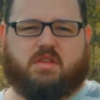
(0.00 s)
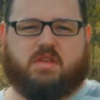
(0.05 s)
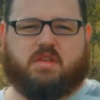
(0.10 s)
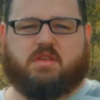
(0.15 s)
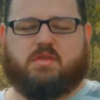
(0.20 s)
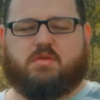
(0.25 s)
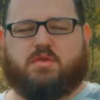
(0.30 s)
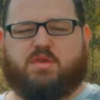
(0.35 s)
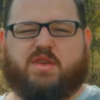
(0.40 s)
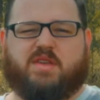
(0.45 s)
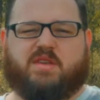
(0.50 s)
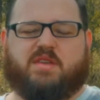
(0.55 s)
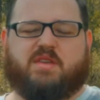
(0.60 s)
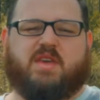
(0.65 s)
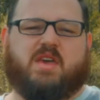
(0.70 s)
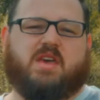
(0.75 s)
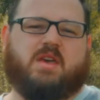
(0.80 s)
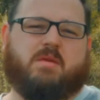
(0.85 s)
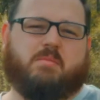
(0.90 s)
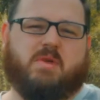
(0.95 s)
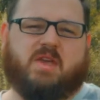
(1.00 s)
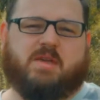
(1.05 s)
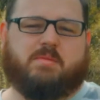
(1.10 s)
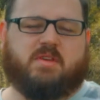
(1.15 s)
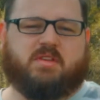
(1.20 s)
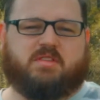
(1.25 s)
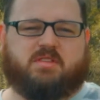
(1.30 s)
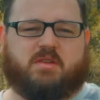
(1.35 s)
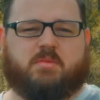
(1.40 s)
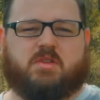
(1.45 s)
Like, you think
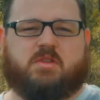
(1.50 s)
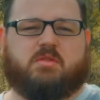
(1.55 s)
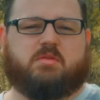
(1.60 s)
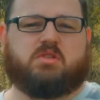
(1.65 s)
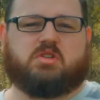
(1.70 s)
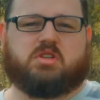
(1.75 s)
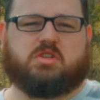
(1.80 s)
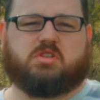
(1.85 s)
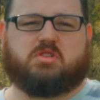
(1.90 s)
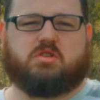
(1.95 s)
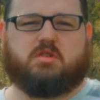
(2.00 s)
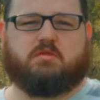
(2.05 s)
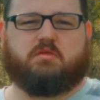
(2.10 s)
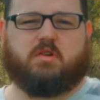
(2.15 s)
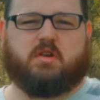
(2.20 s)
maybe it's something you would just do